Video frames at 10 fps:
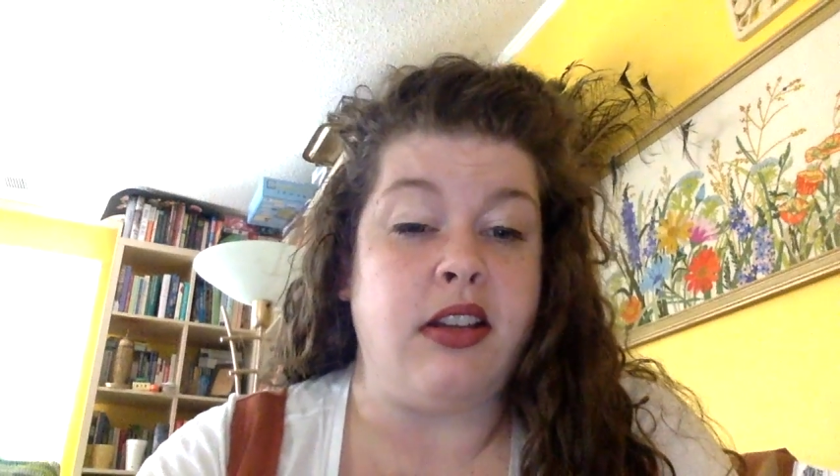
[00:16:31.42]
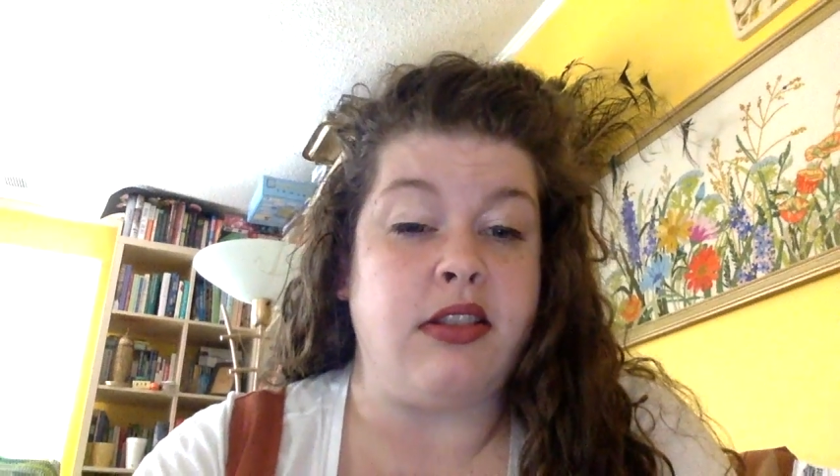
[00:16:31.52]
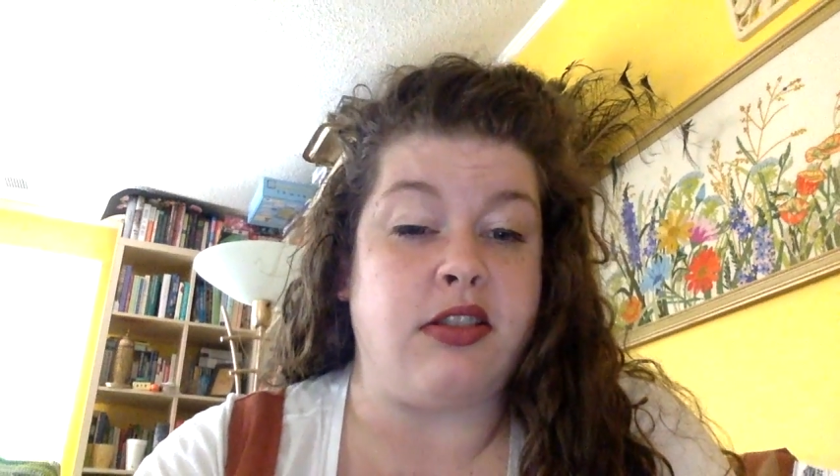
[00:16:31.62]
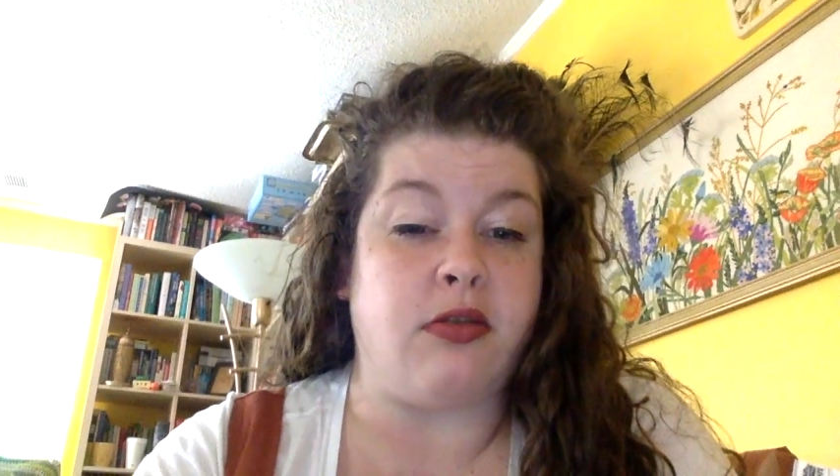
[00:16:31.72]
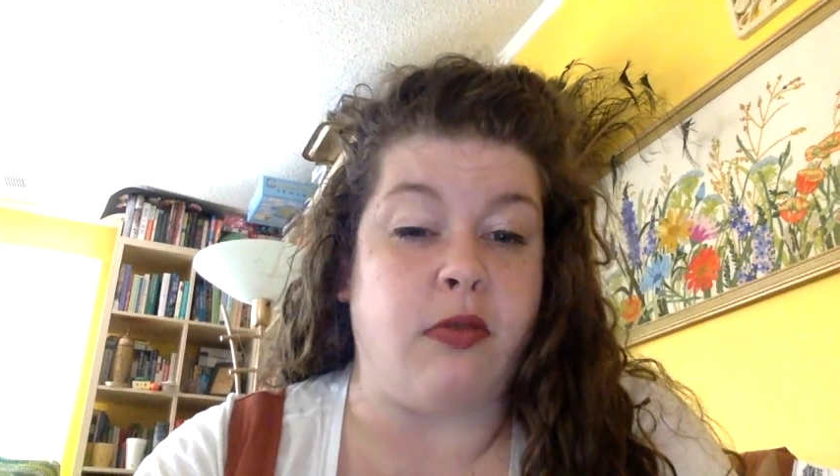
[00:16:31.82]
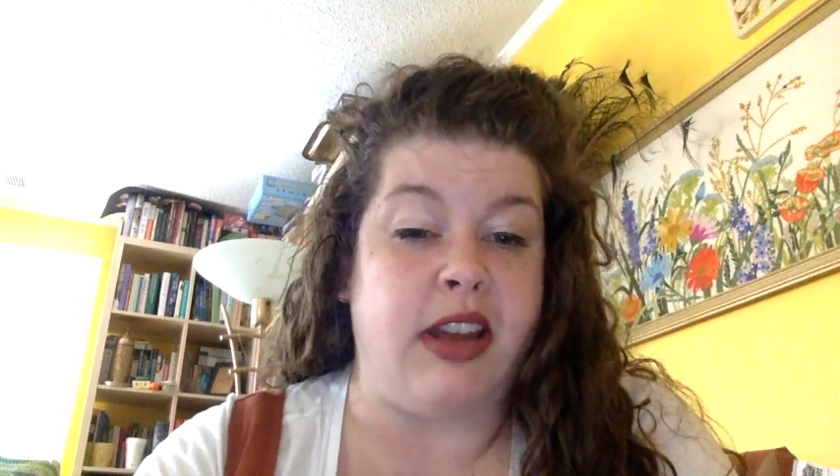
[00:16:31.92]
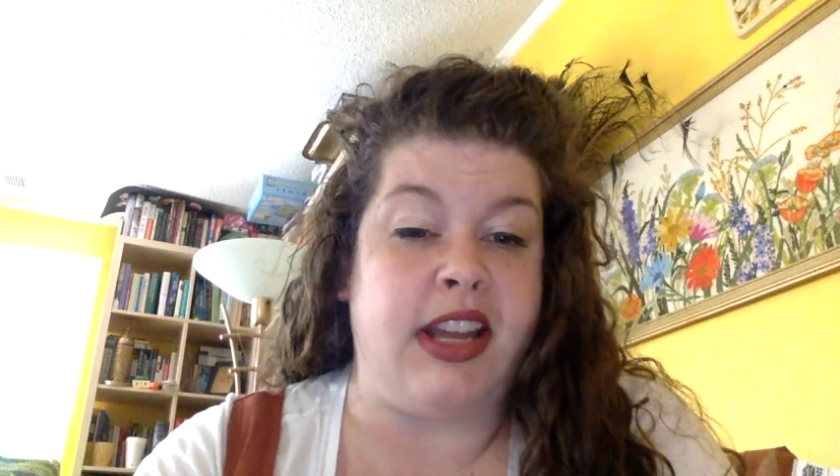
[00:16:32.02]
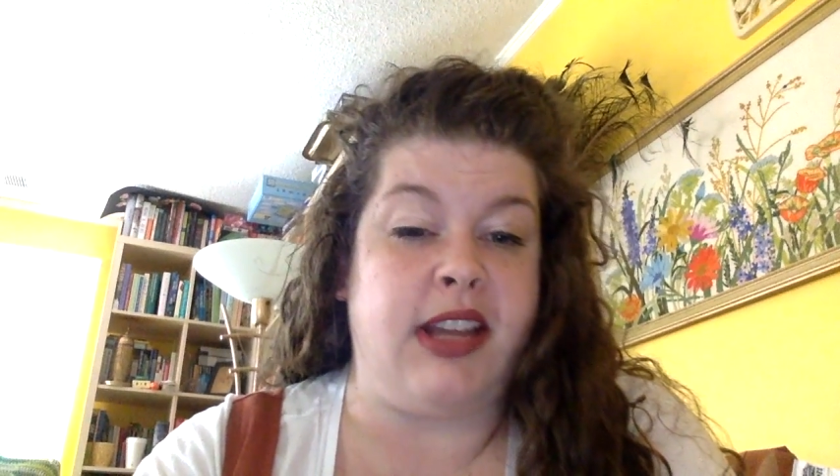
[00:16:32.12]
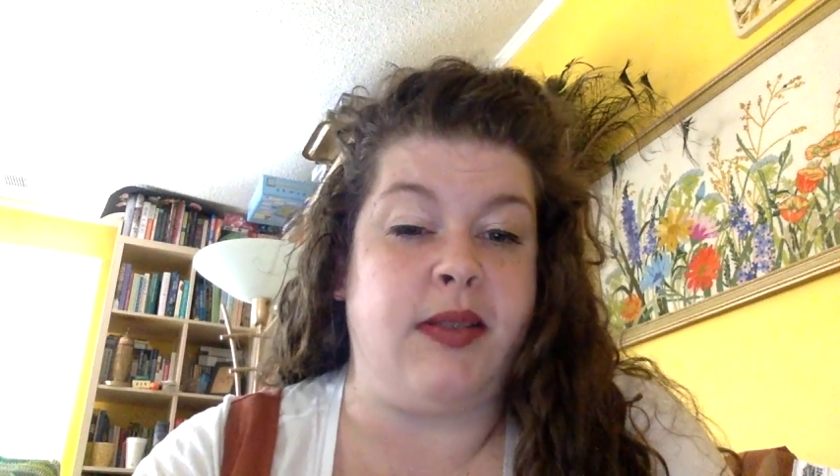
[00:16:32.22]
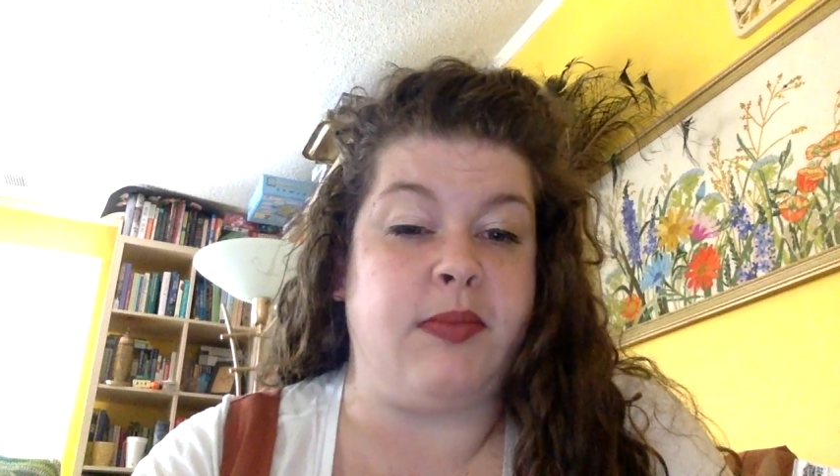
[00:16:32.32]

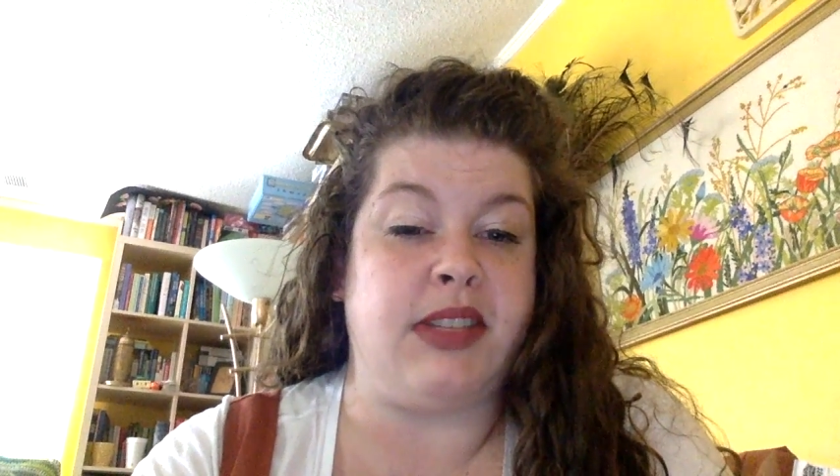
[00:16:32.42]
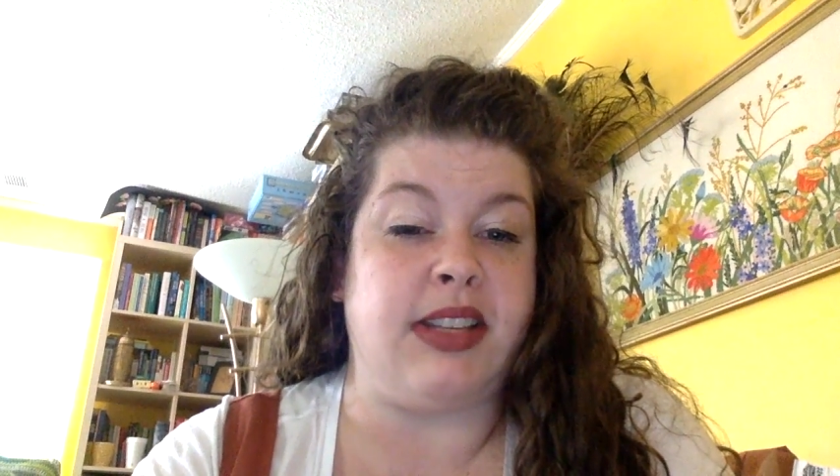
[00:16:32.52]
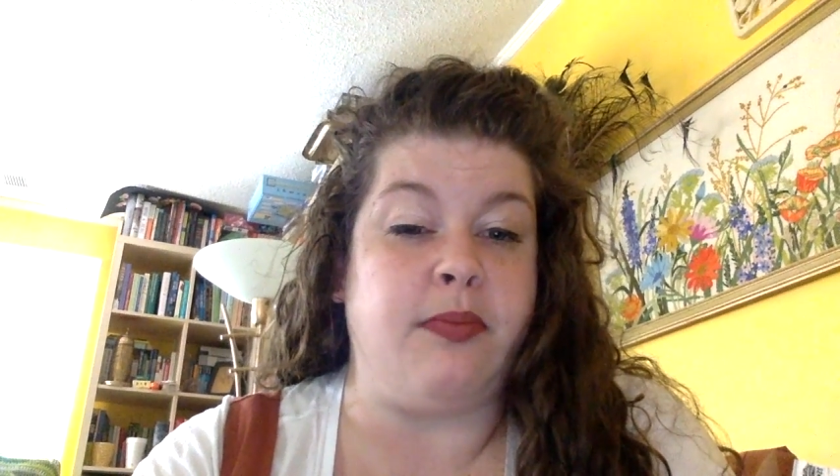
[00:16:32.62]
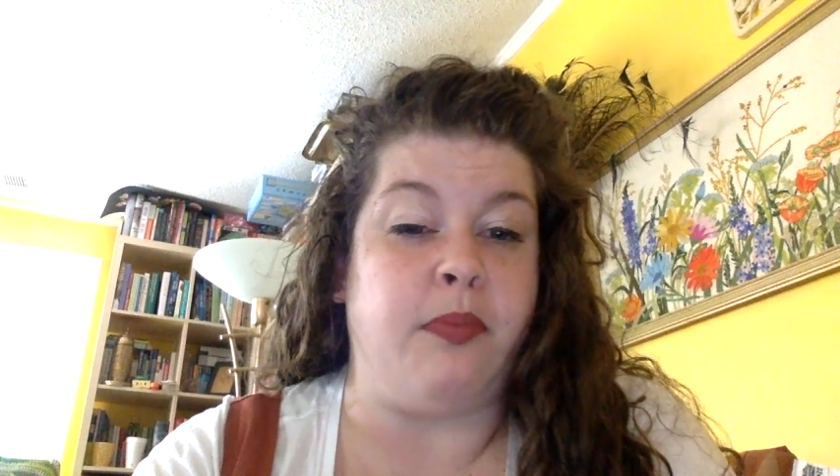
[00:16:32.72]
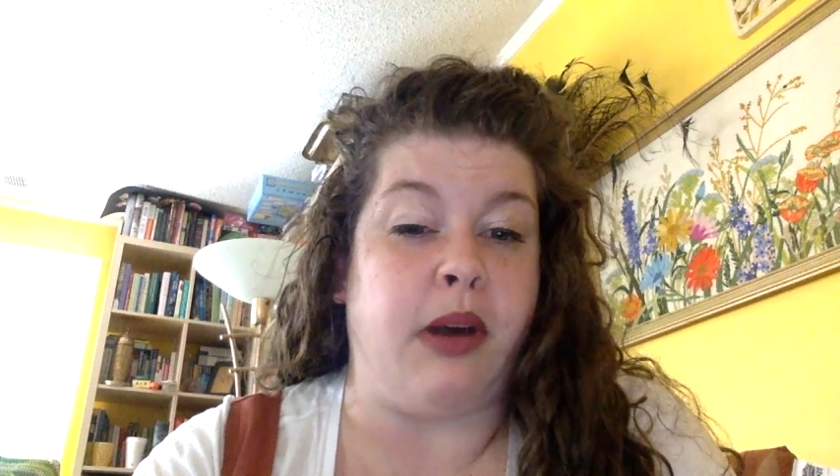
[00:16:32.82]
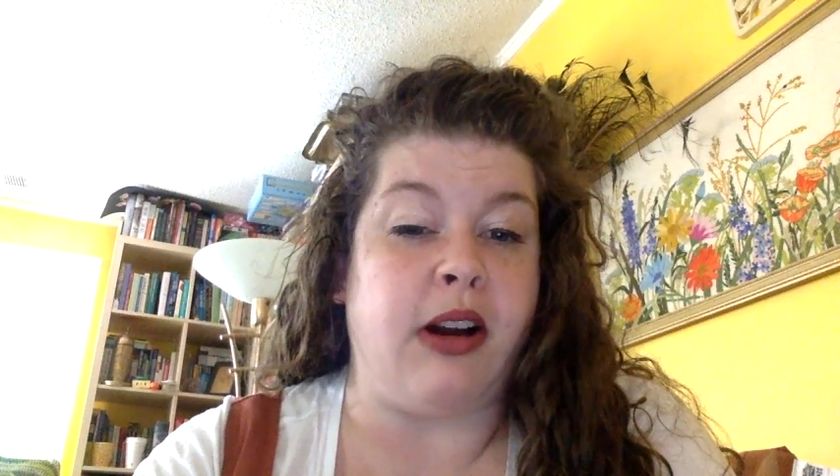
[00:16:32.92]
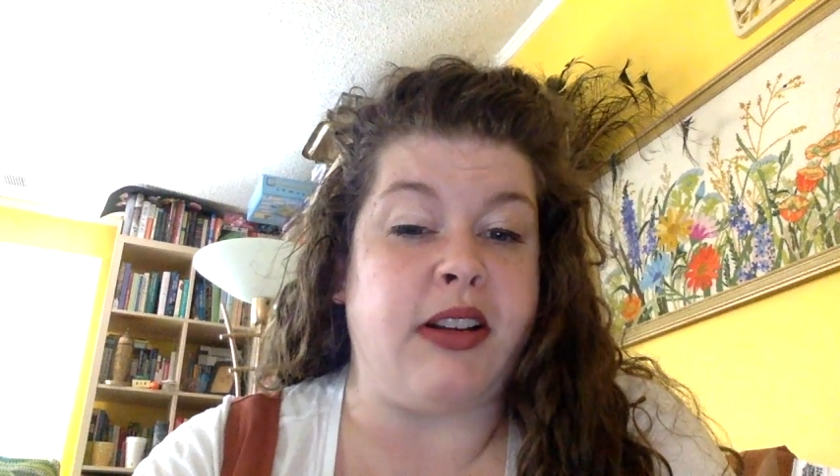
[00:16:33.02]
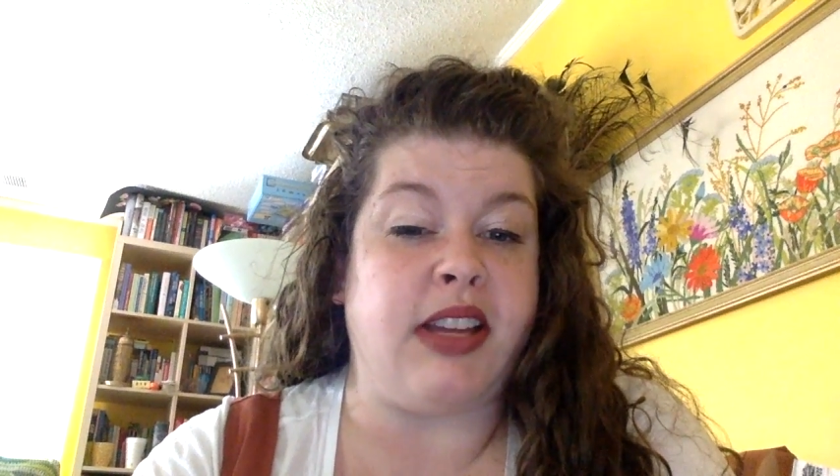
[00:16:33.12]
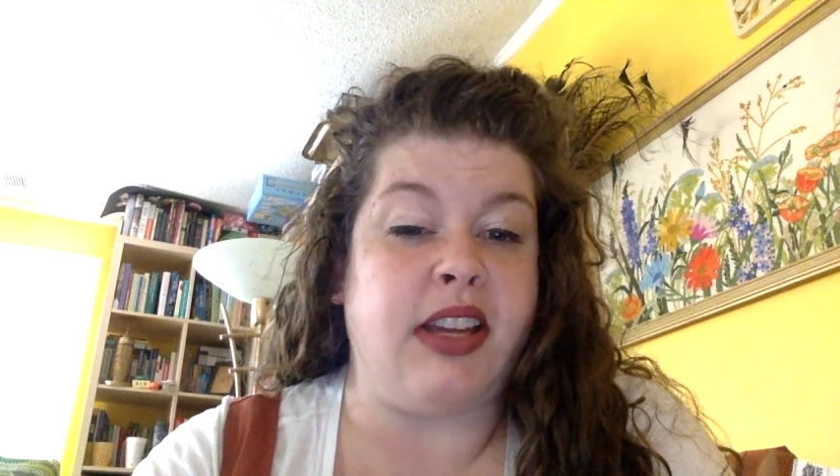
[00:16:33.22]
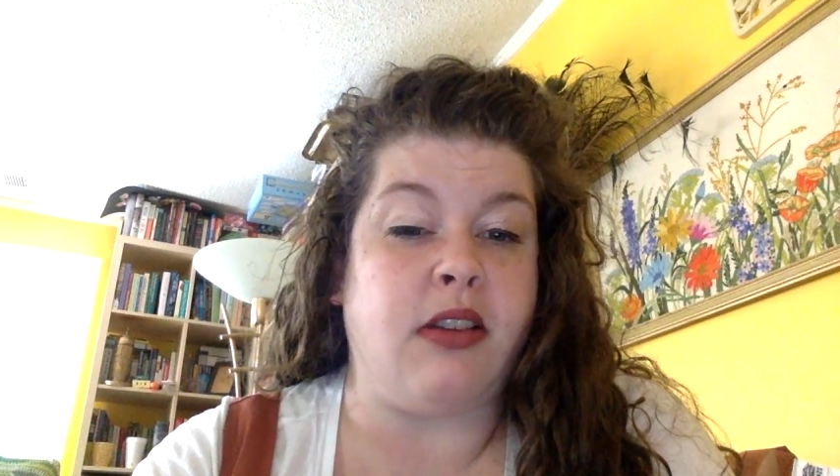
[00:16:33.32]
Screams and
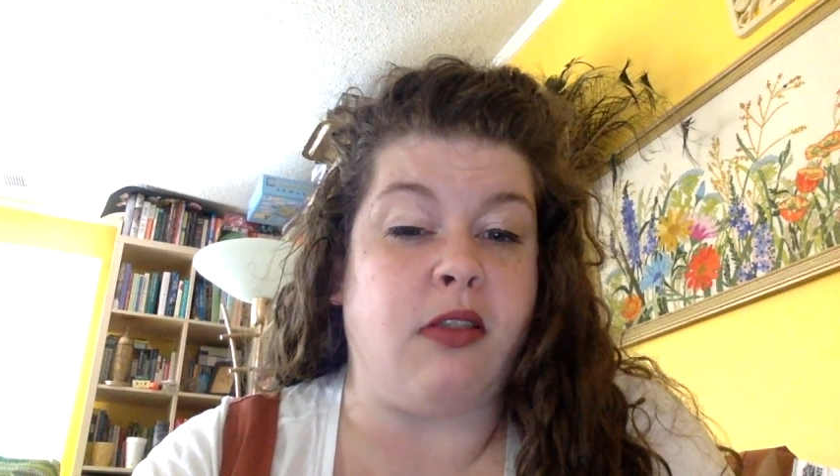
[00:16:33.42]
barking